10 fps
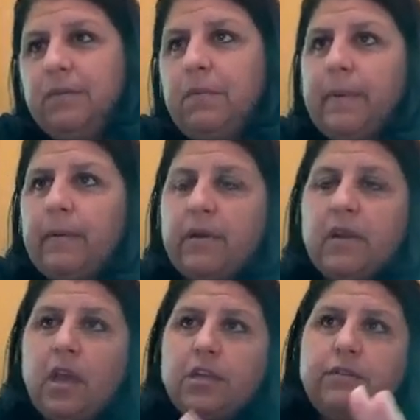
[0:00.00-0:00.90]
where we would
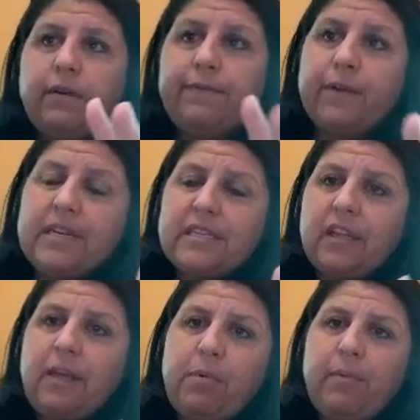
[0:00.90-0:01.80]
do a freeze
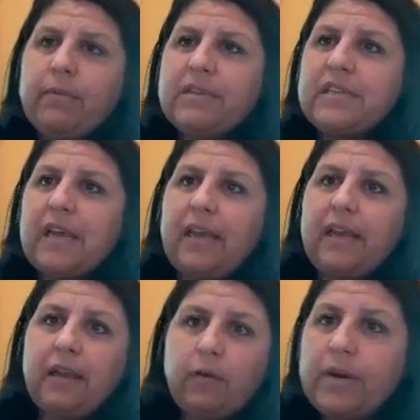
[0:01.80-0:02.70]
clip and we would say,
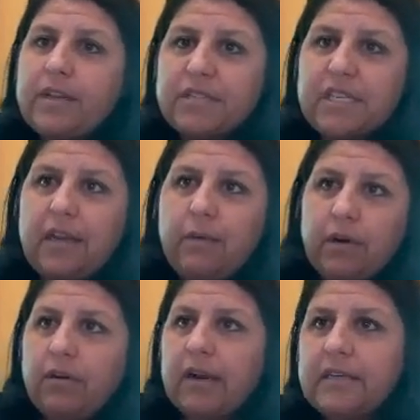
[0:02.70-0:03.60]
like, what do you see? Cool. What are
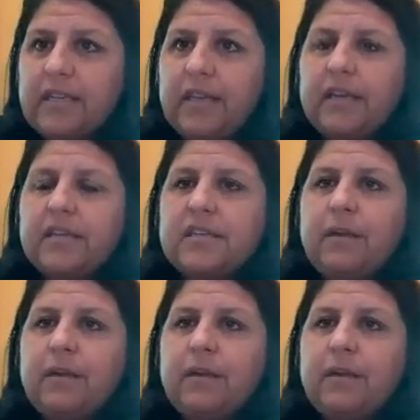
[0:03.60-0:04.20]
your ideas?